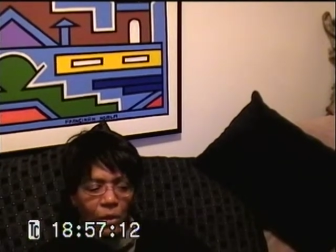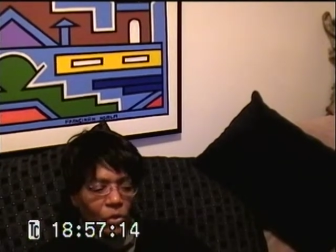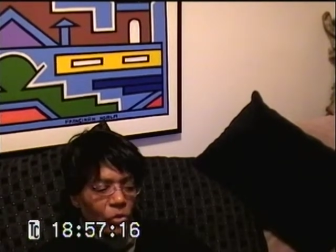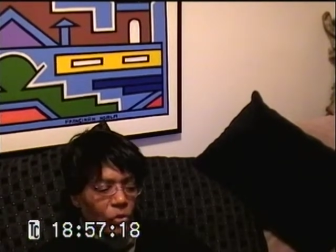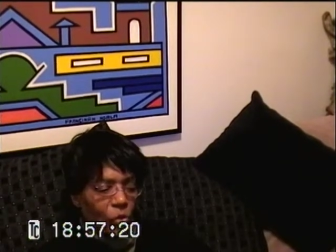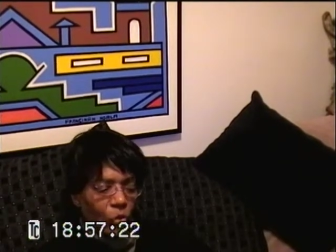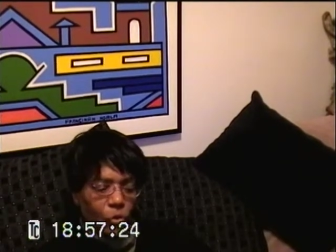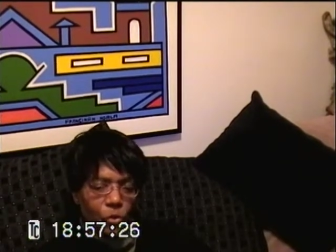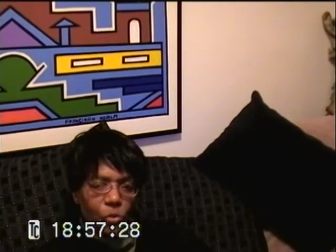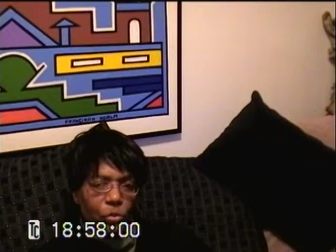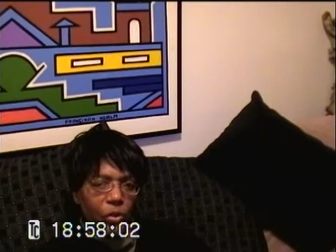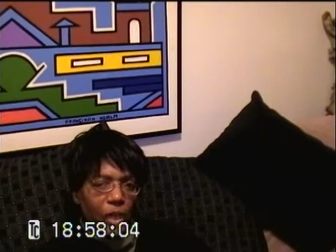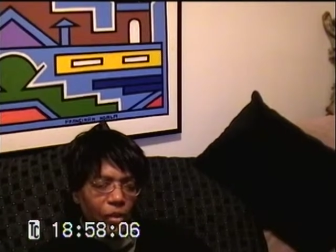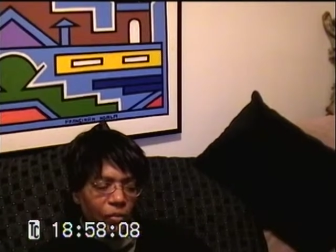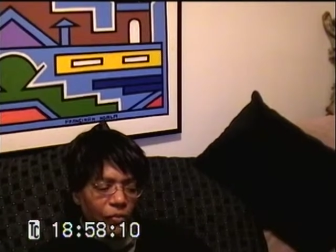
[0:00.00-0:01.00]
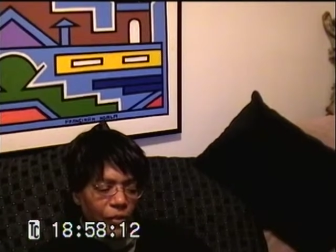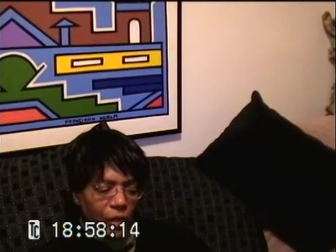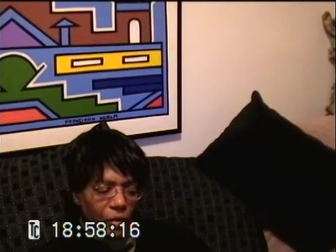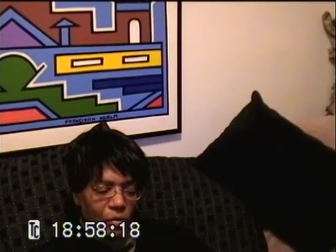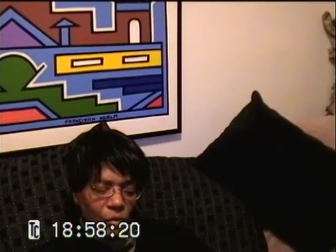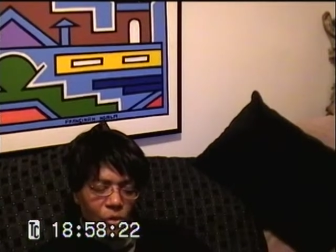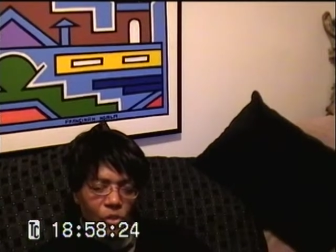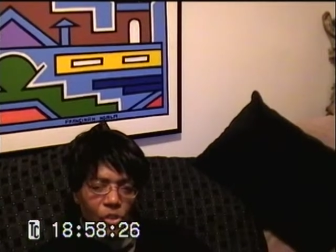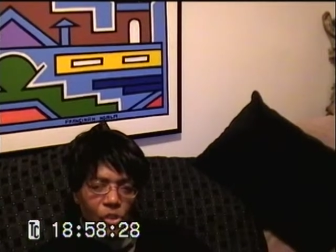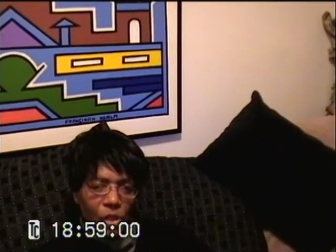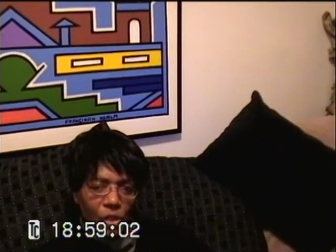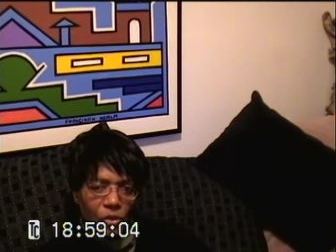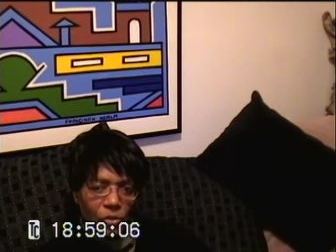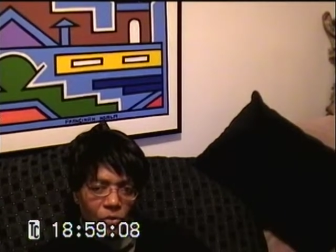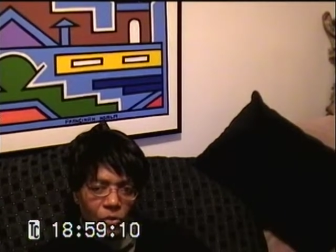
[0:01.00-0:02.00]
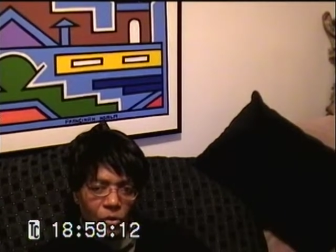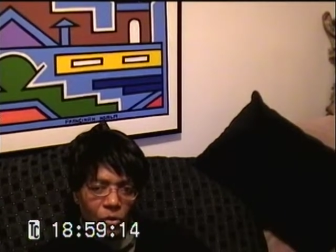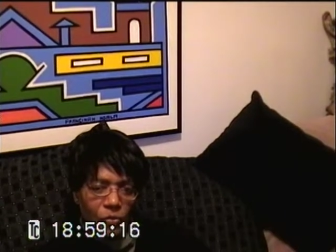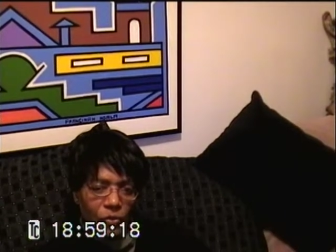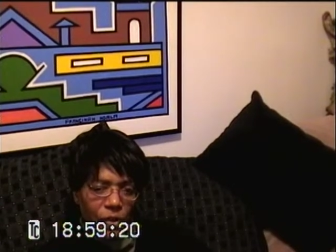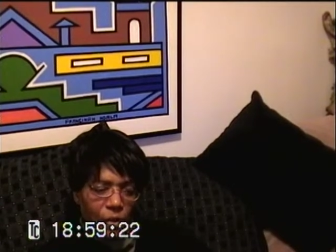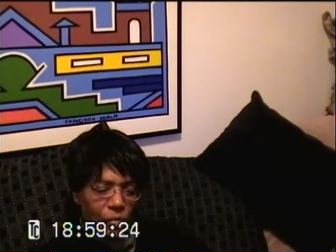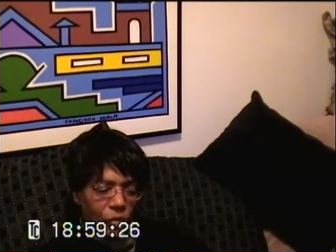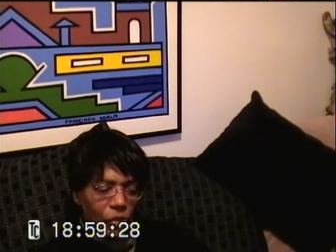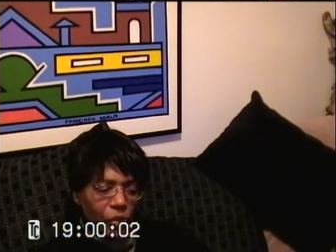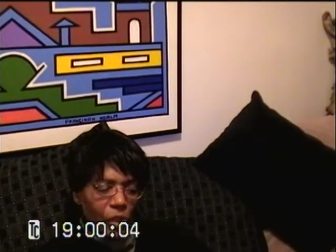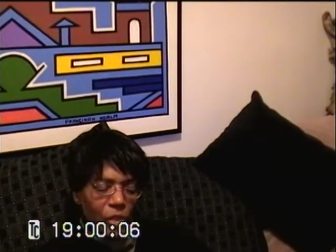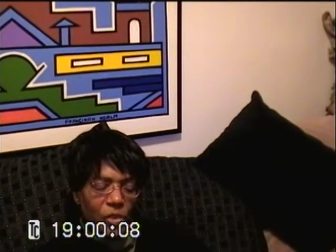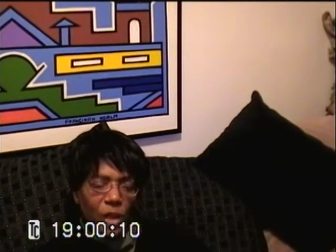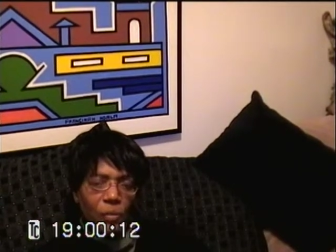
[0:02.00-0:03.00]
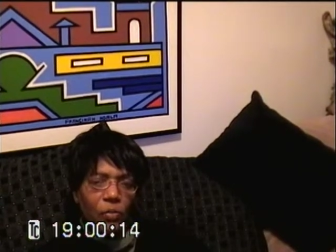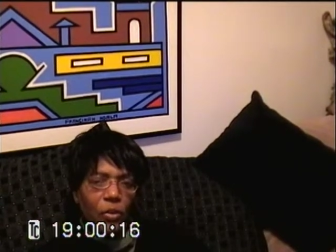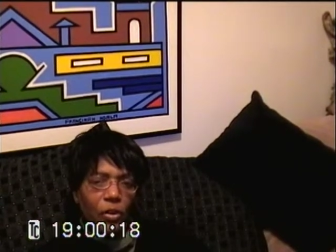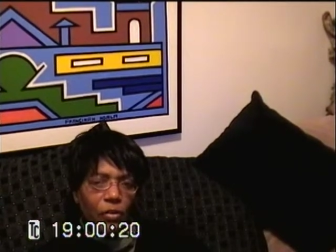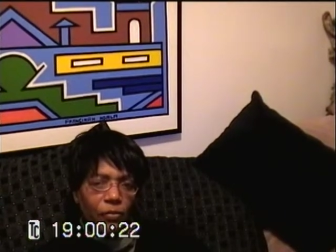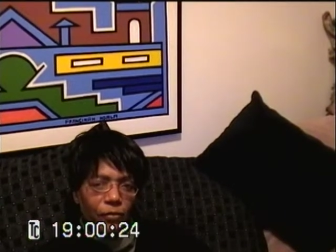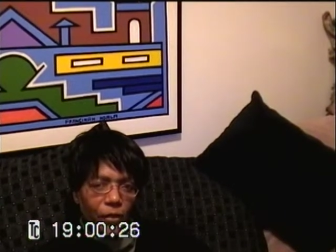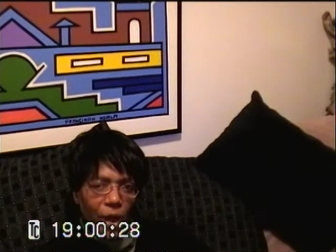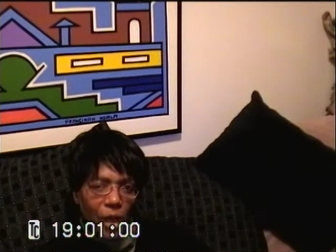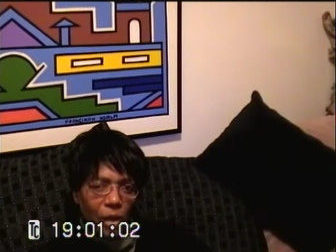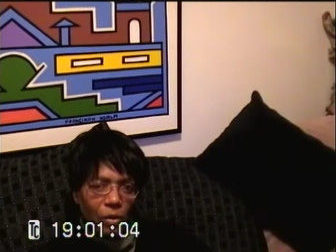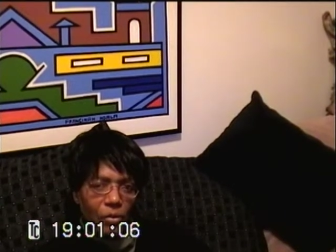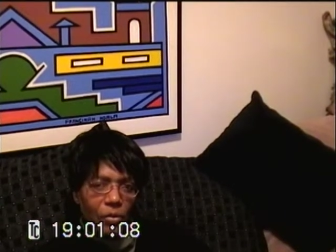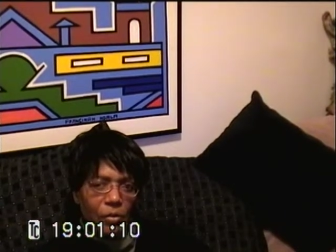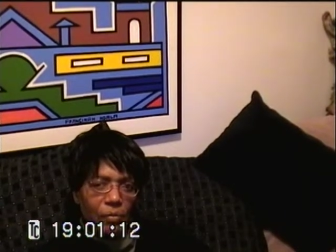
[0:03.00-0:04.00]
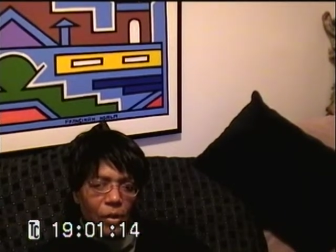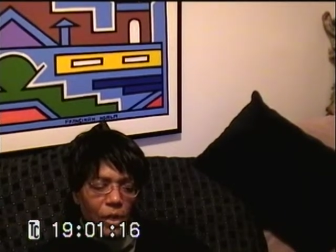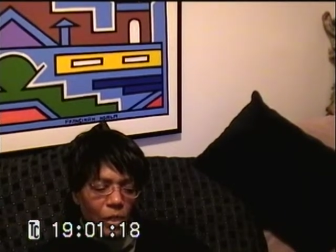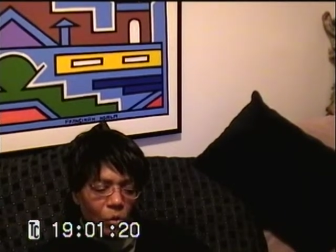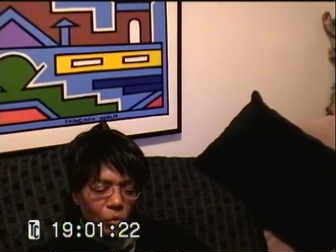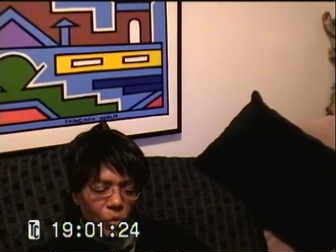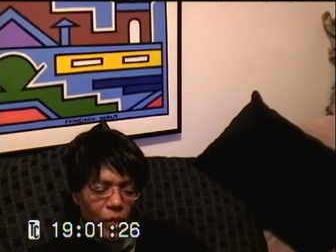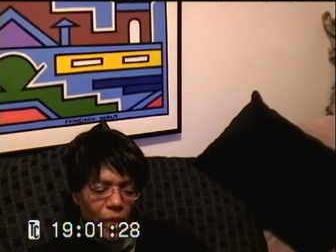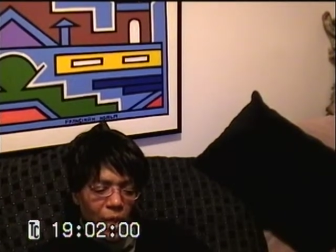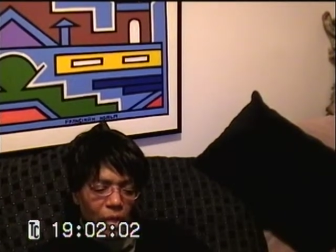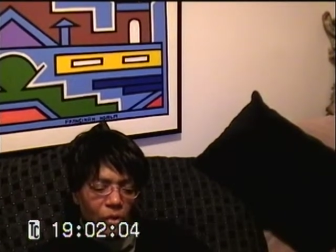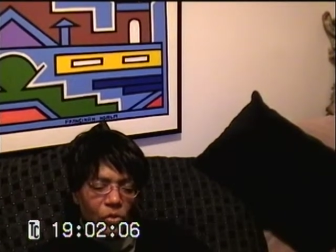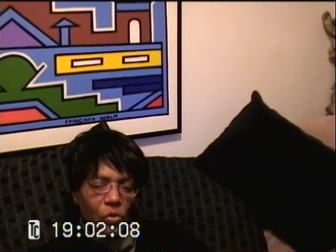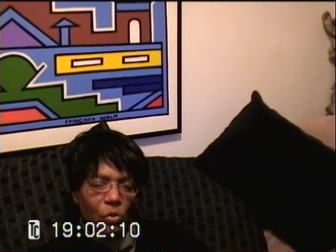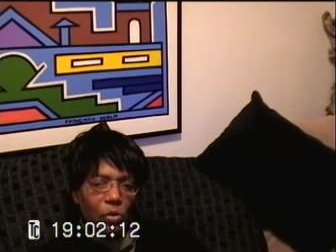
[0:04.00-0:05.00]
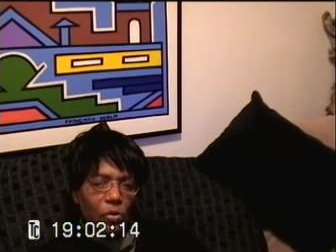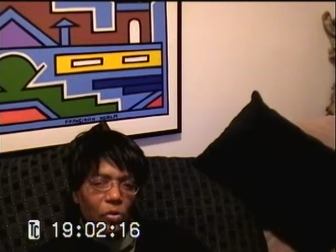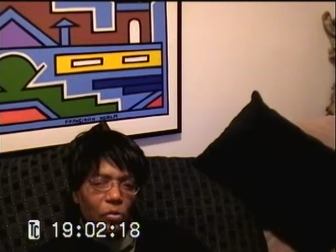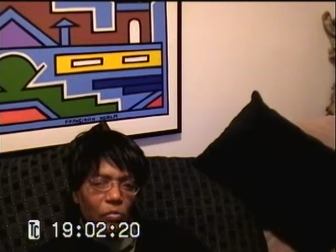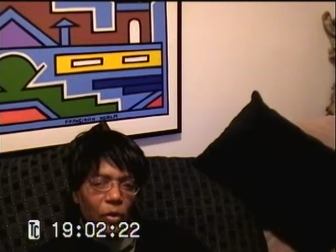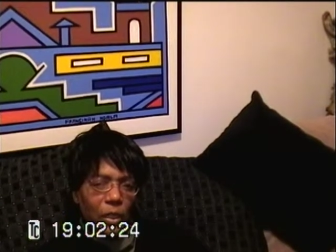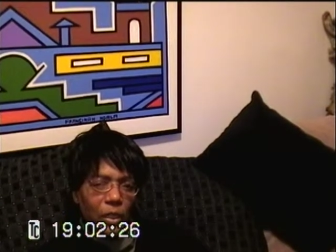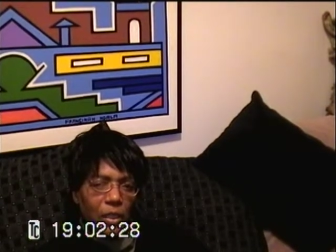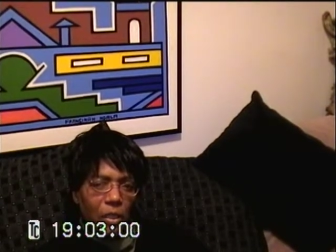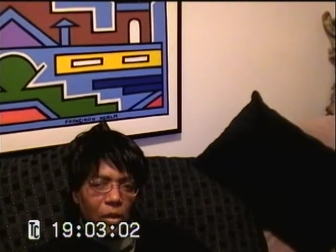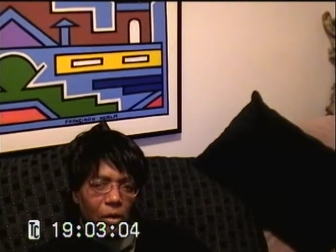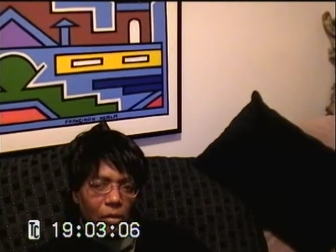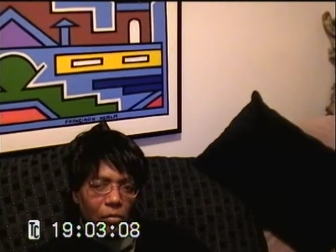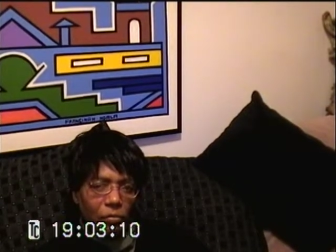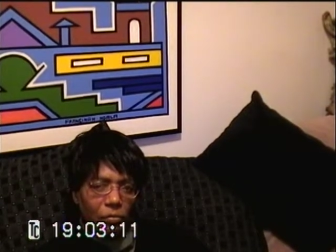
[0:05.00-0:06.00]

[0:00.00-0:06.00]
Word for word: So through that federal judge, for federal judge, I'm going to follow the money. Where does all the money go?